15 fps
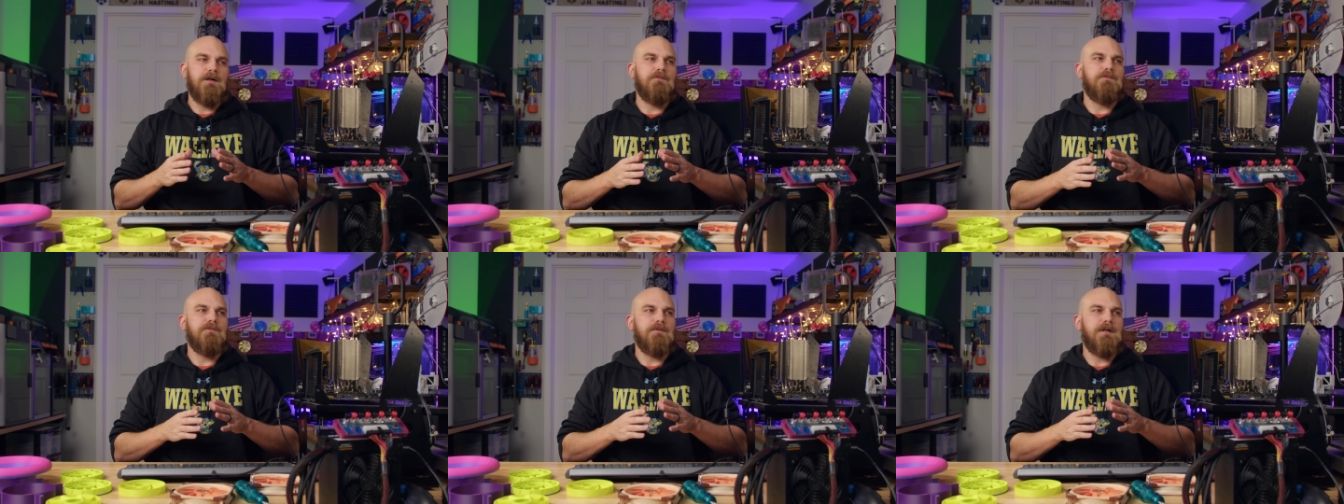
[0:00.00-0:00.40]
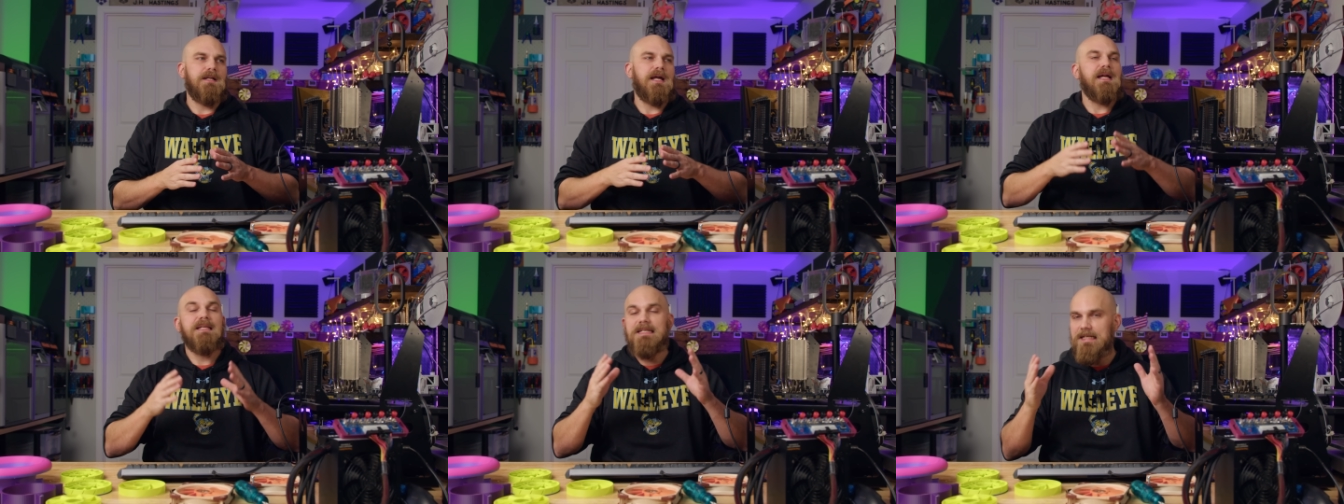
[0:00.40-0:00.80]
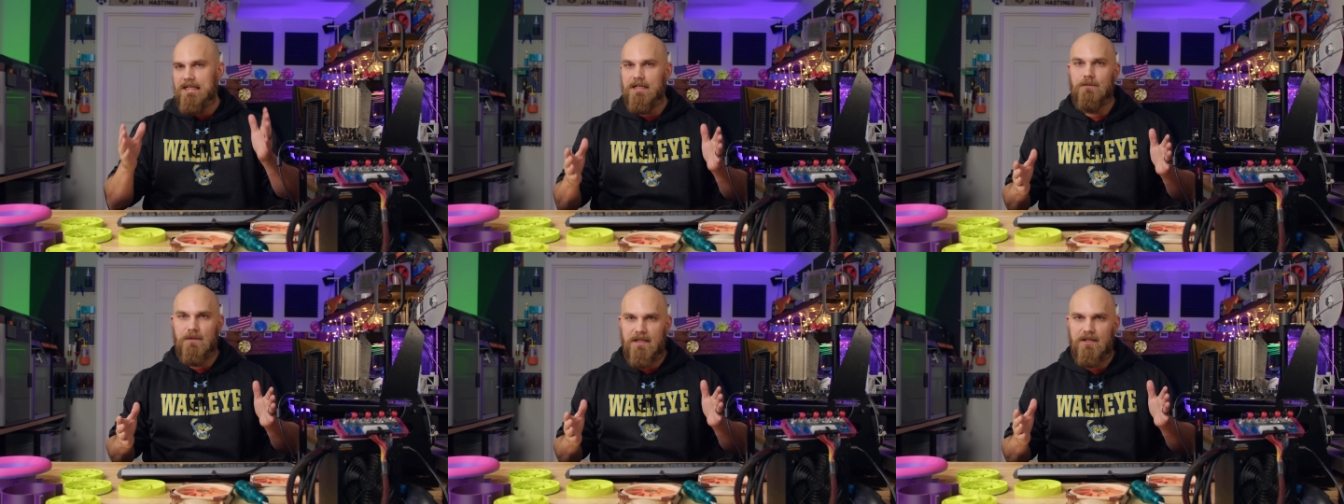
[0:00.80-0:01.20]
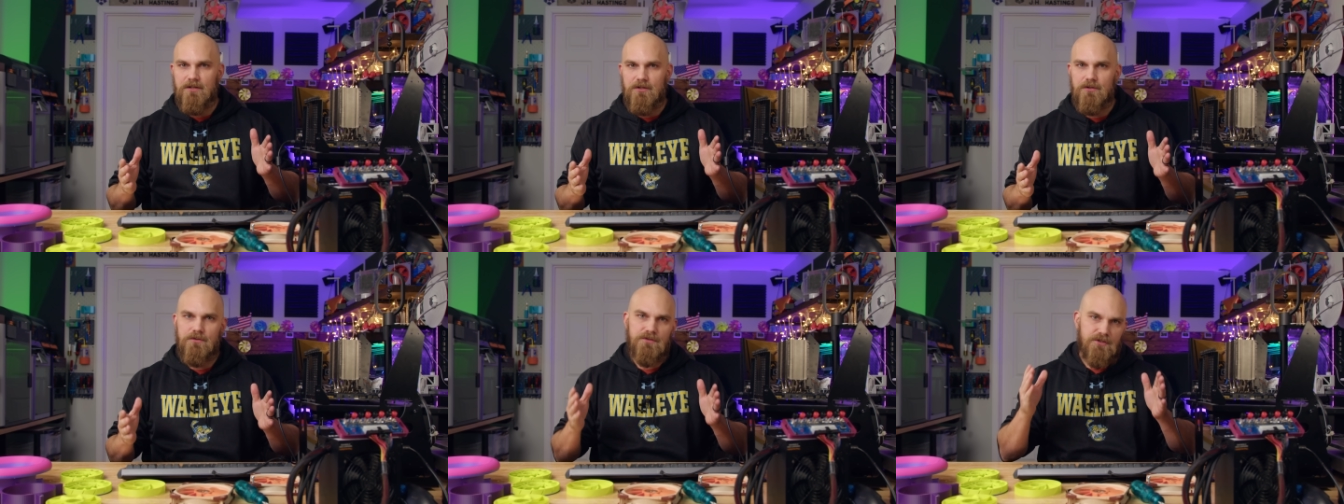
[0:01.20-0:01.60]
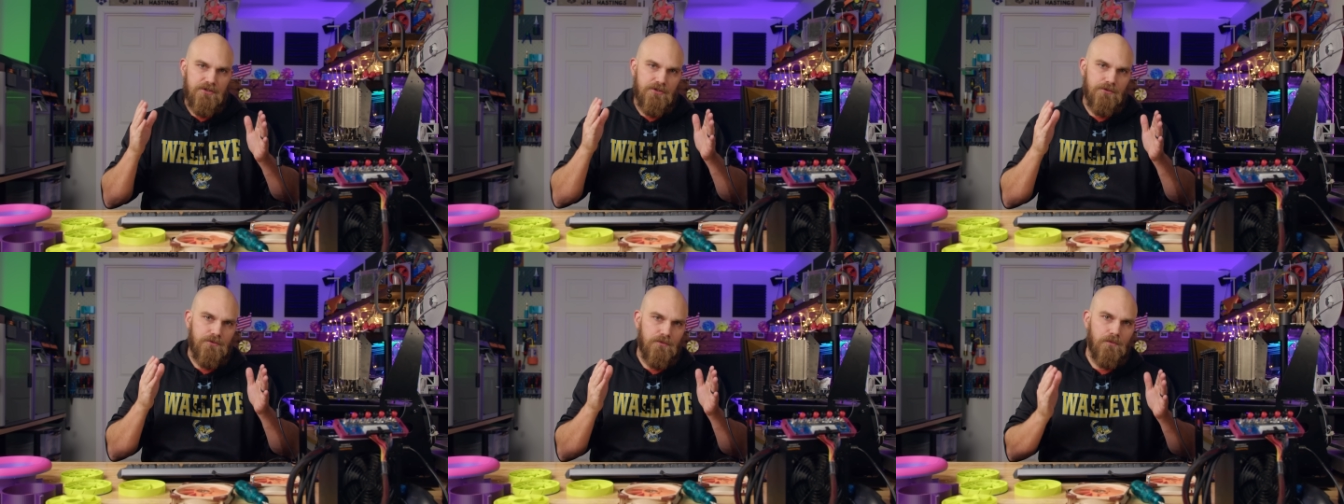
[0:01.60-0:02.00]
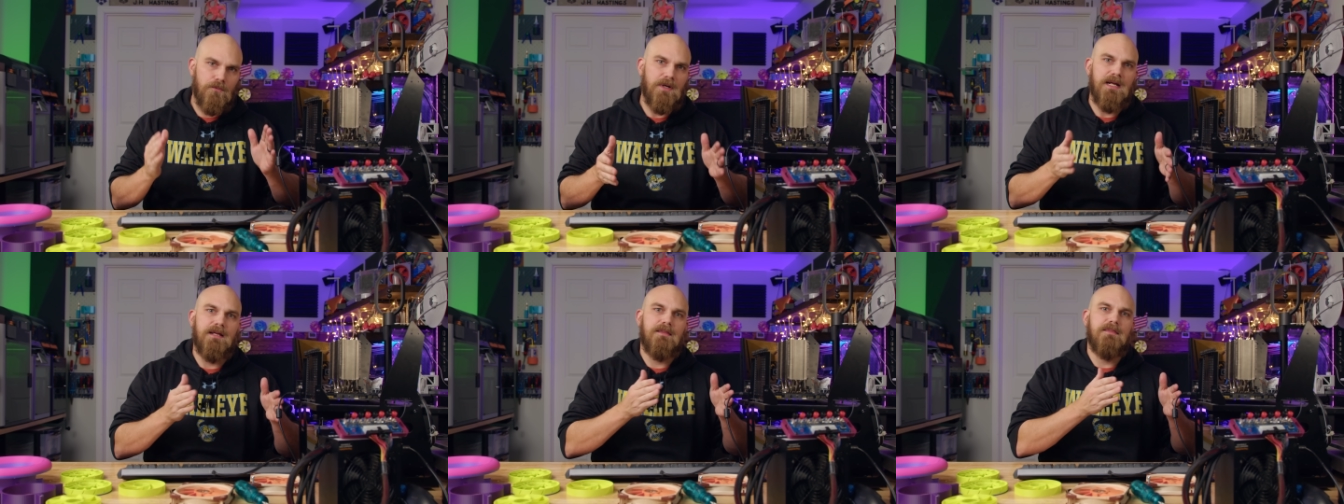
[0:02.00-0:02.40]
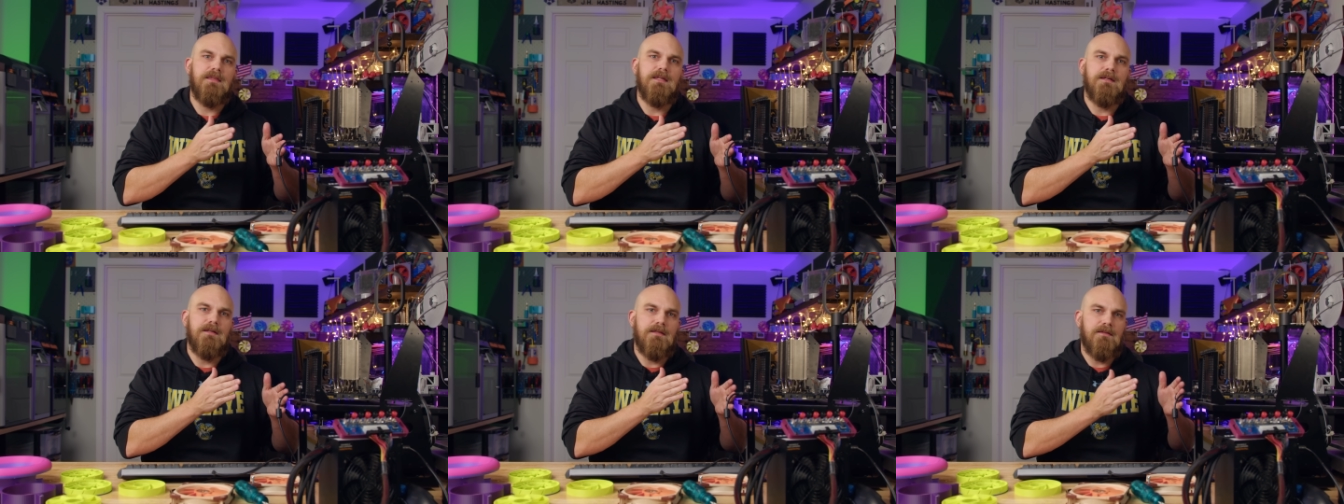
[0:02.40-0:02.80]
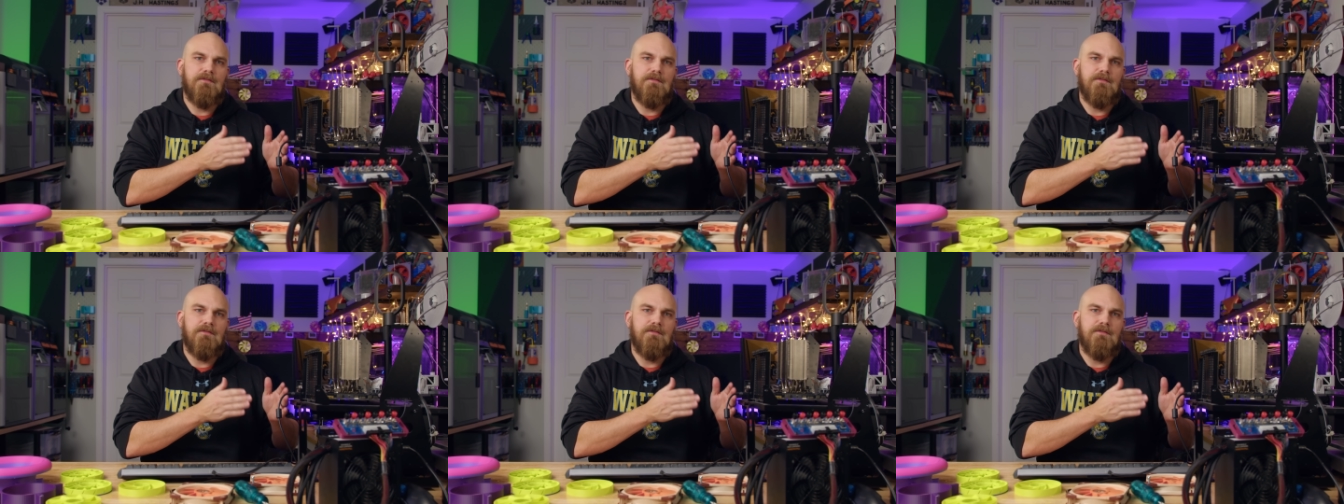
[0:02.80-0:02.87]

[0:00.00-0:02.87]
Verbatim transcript: of an idea we could use to rank the,